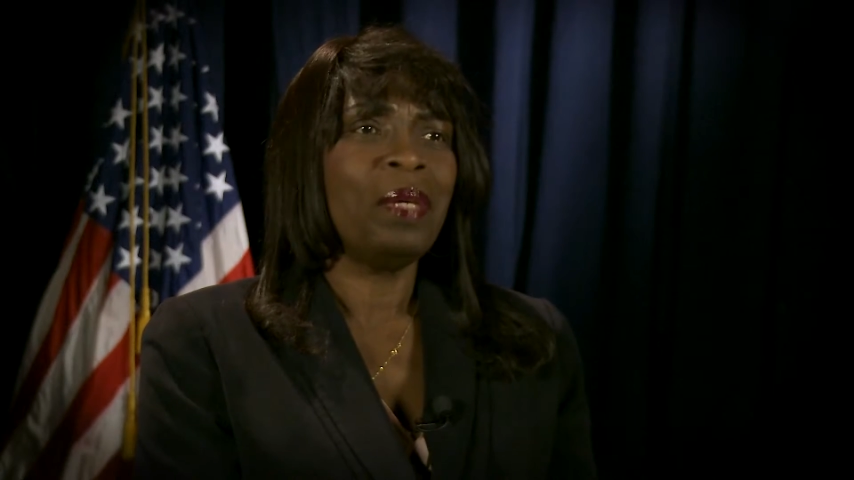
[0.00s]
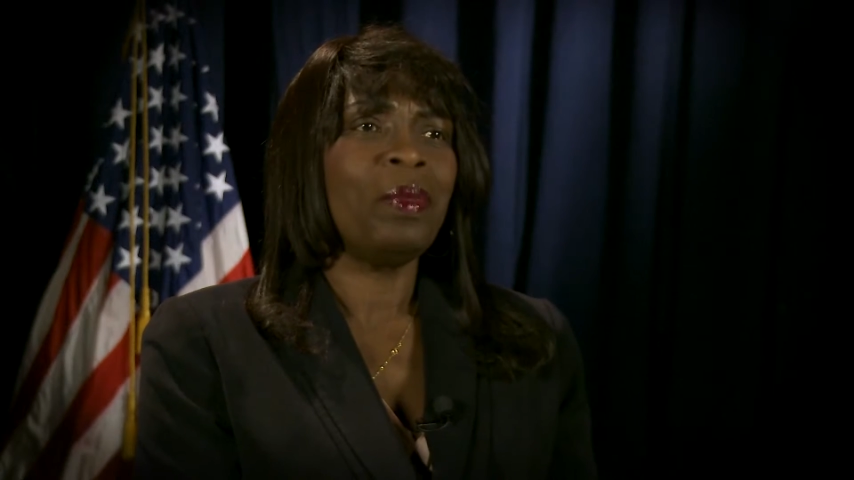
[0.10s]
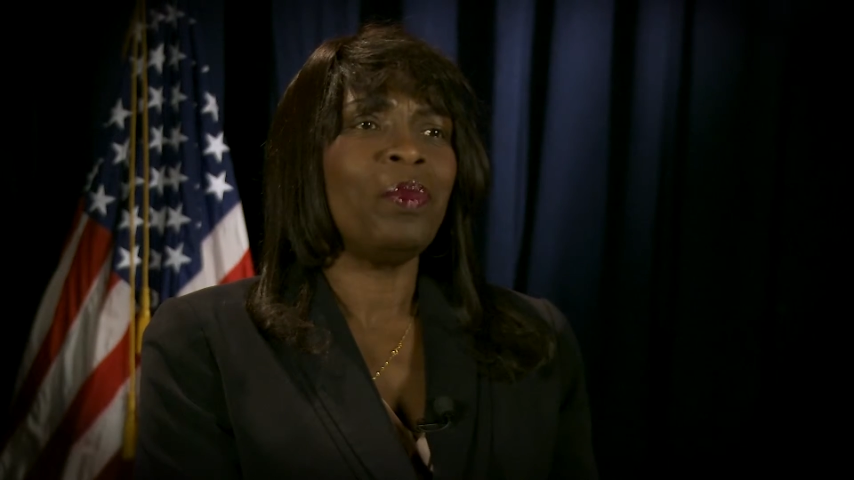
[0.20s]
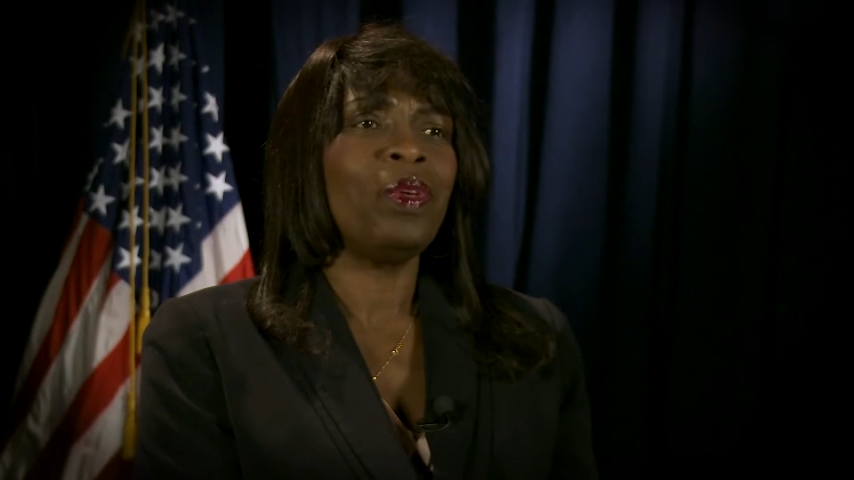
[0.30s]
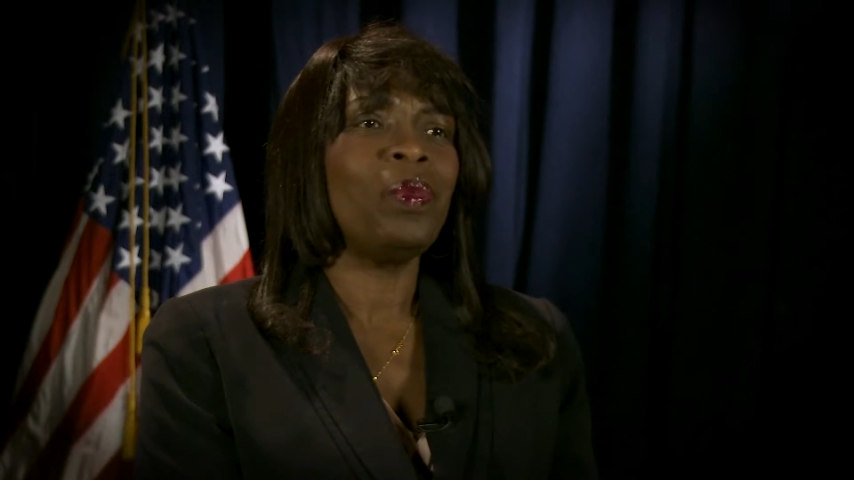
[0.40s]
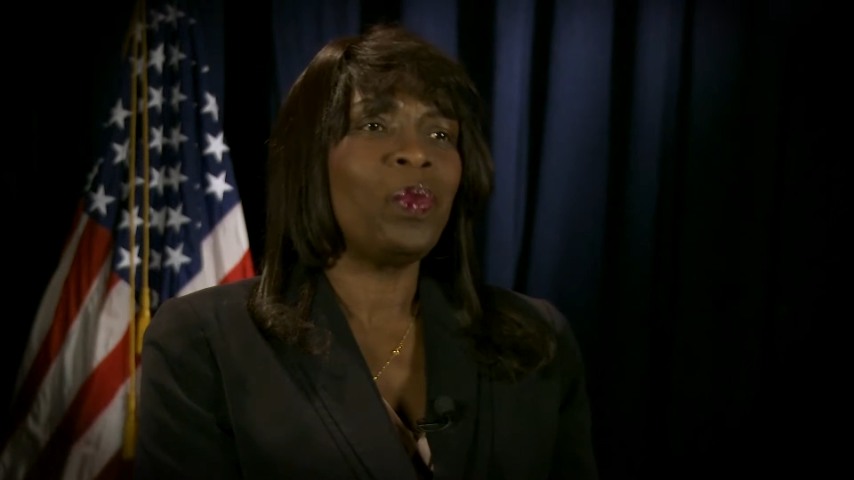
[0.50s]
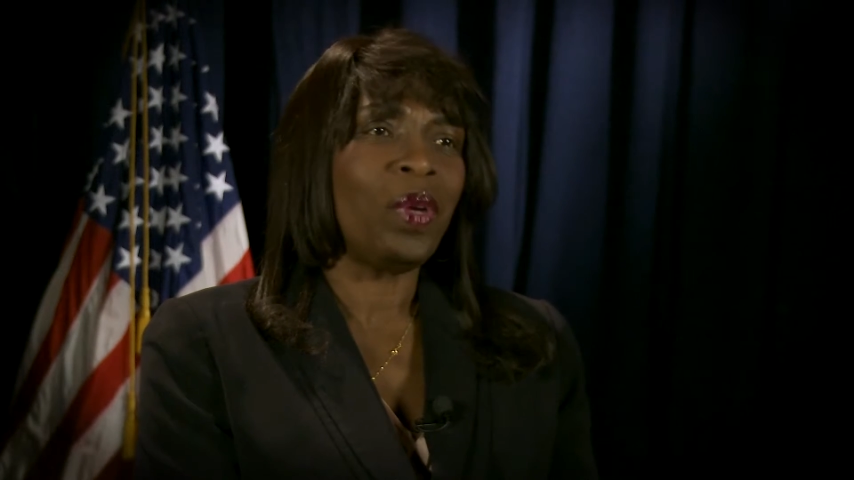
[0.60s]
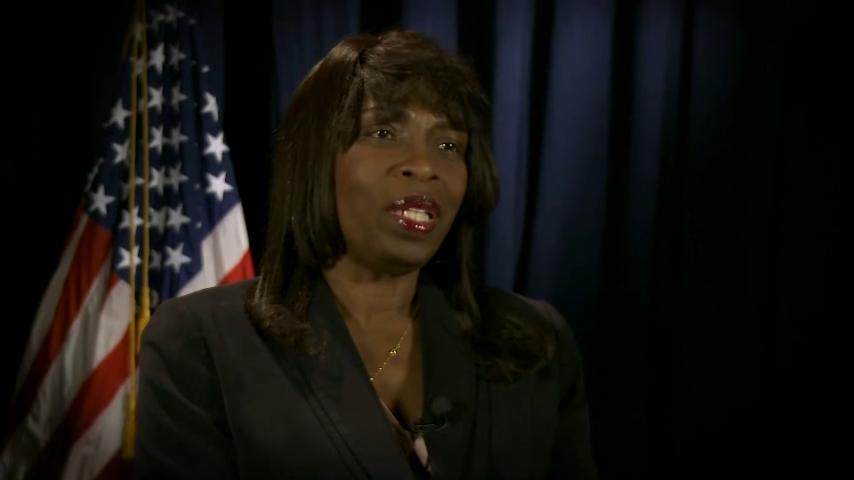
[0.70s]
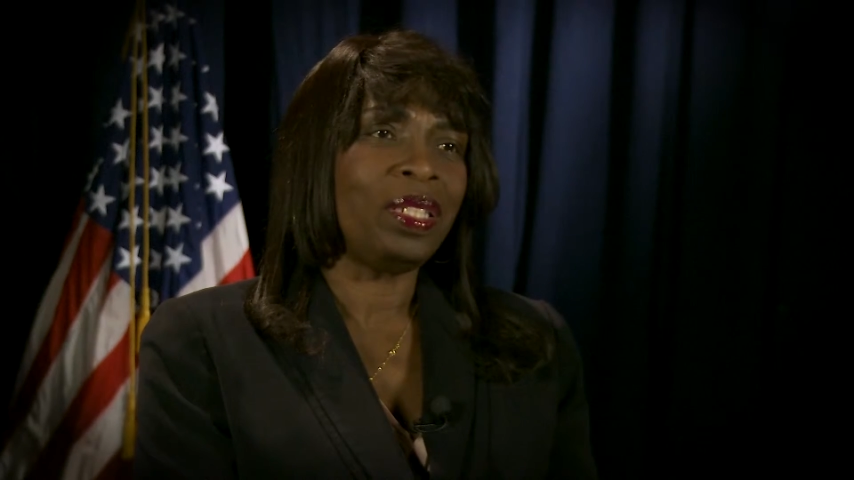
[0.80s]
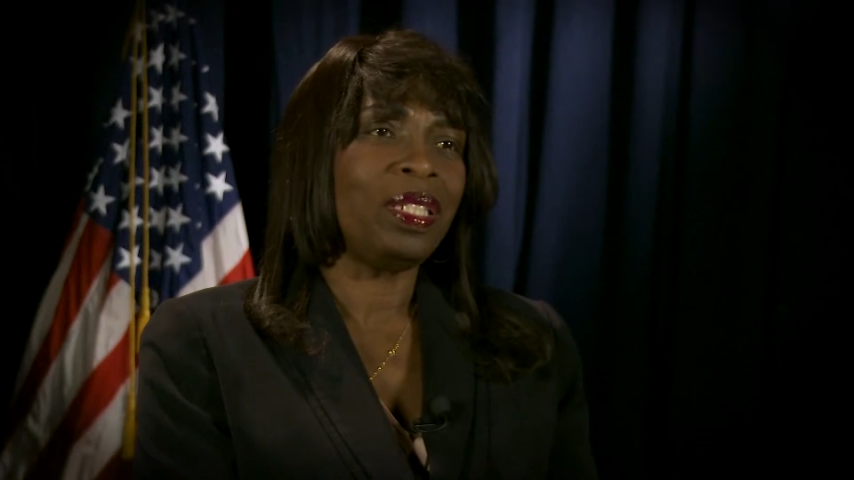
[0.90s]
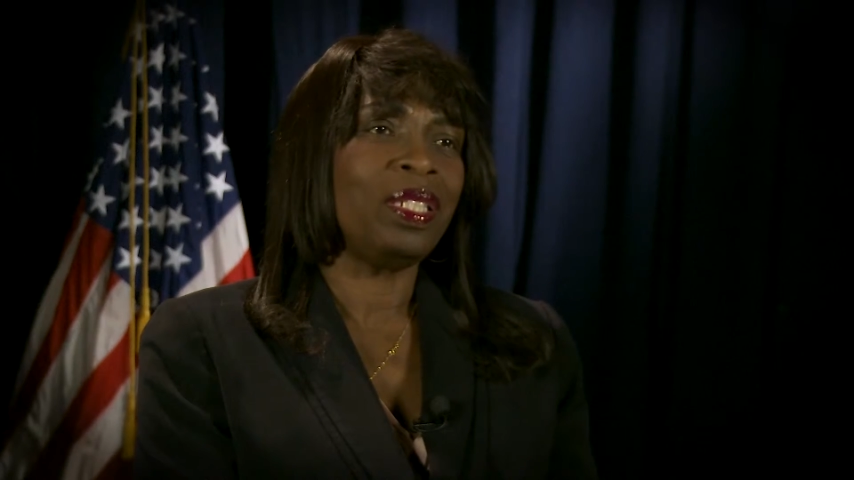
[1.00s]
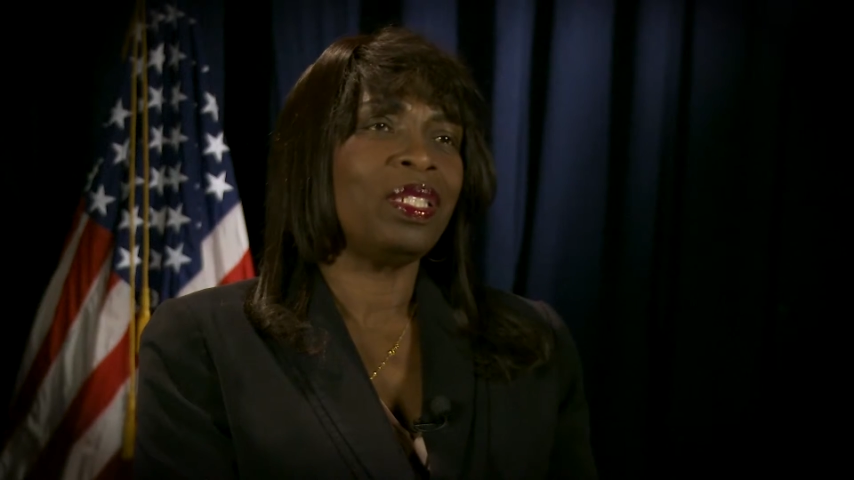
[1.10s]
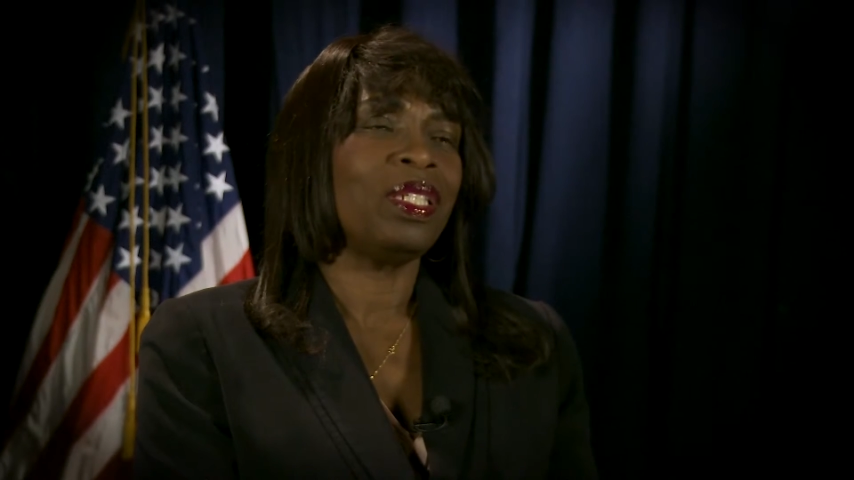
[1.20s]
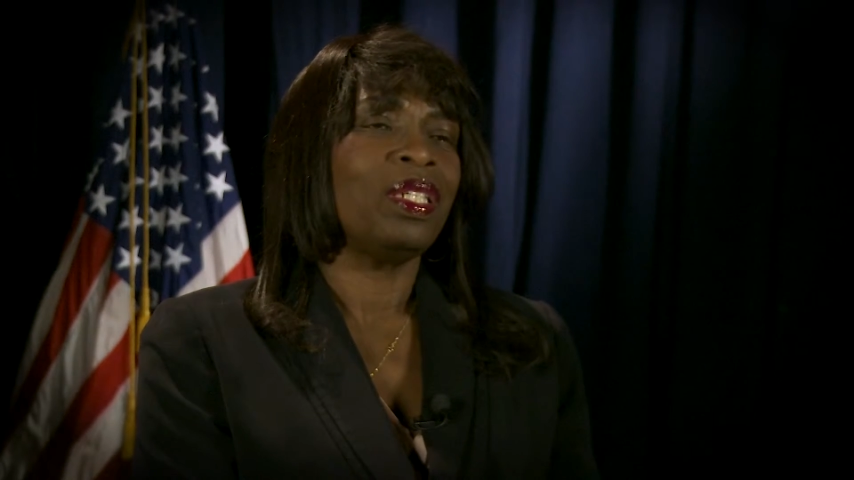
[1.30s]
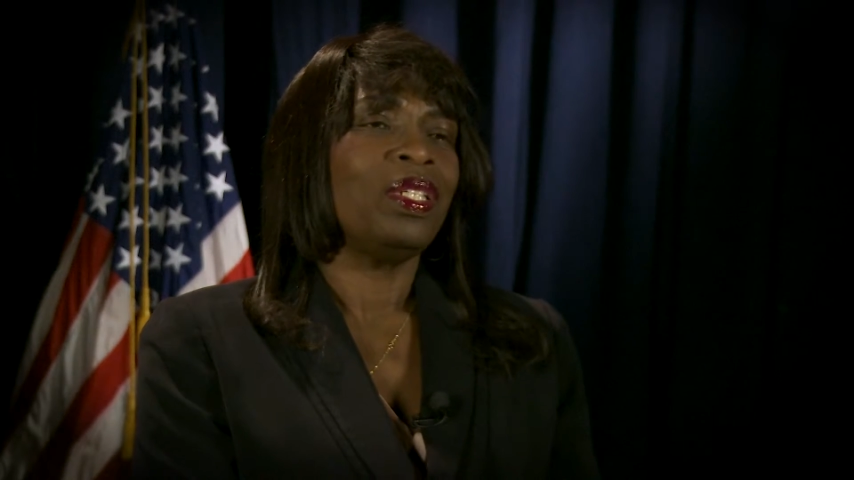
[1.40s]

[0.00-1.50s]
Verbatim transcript: but we wanted